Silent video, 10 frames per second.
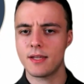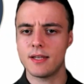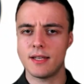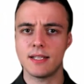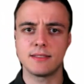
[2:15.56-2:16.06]

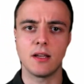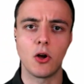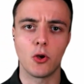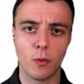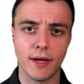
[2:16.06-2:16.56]
That's the
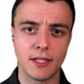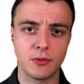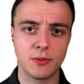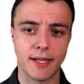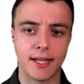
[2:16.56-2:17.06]
other way that
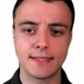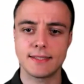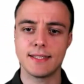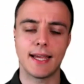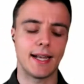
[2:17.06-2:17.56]
you get
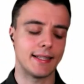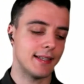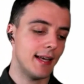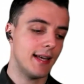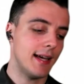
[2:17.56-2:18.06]
it.
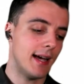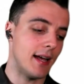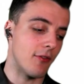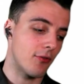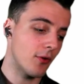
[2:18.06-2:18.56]

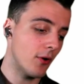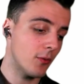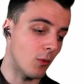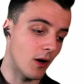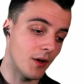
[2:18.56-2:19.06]
And the third
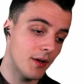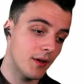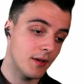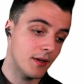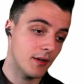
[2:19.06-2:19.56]
one,
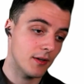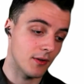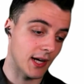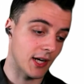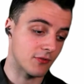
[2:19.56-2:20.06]
the
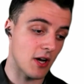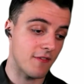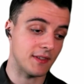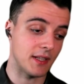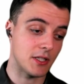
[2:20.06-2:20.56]
kind of
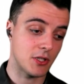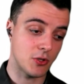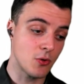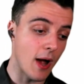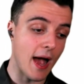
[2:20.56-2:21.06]
traffic that
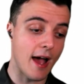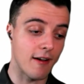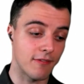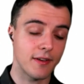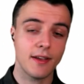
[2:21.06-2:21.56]
you
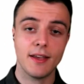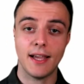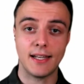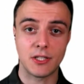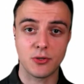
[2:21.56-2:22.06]
have
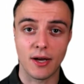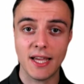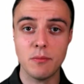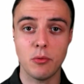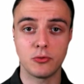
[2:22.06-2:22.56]
and that you are
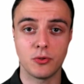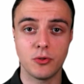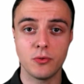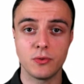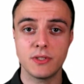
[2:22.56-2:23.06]
able to
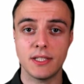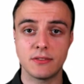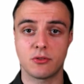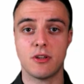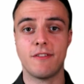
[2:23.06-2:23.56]
use is
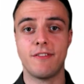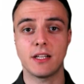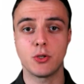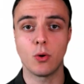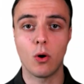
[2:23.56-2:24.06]
the traffic
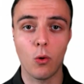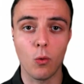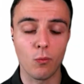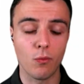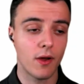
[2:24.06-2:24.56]
that you
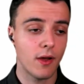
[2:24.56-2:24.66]
own.